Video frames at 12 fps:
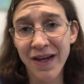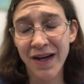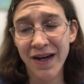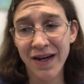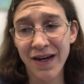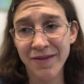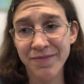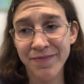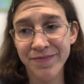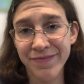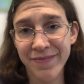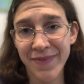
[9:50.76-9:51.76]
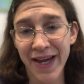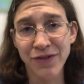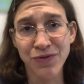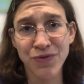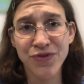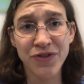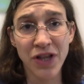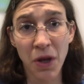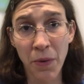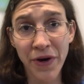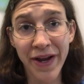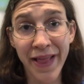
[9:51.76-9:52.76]
um, i grew
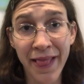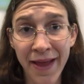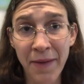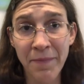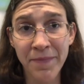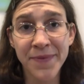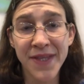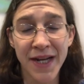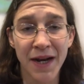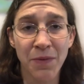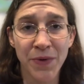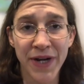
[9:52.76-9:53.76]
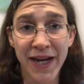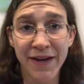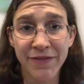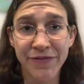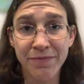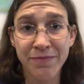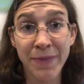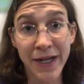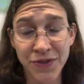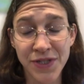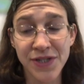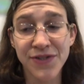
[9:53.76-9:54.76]
slower in them than i would have my
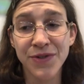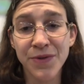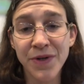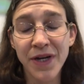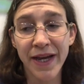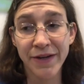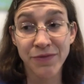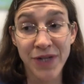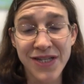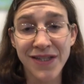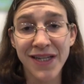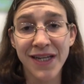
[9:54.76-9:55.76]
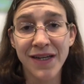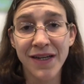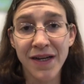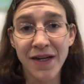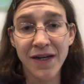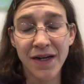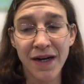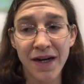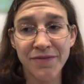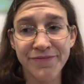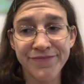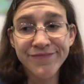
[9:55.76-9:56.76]
jujitsu and wrestling
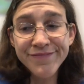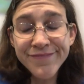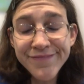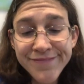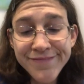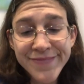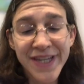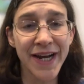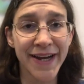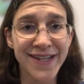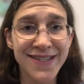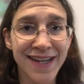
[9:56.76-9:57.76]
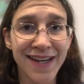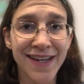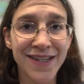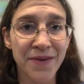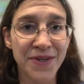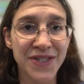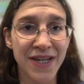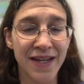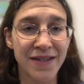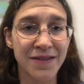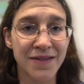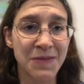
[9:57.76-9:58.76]
um, in hindsight, you know, I wish I
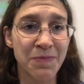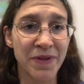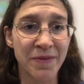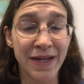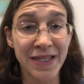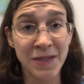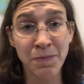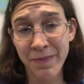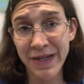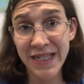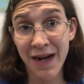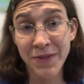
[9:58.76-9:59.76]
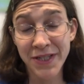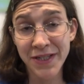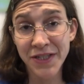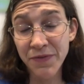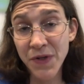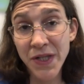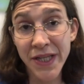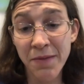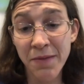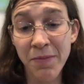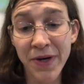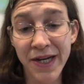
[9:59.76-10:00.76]
had split my, split my time a little differently,
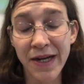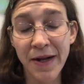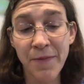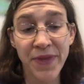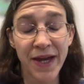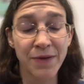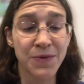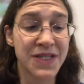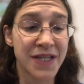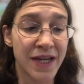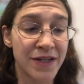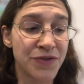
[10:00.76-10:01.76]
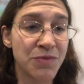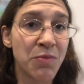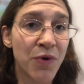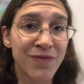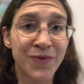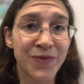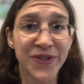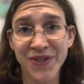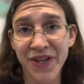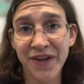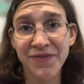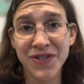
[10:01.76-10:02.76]
but I would say do more of what you
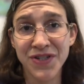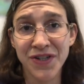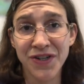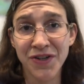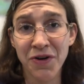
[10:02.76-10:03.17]
love because you're going to grow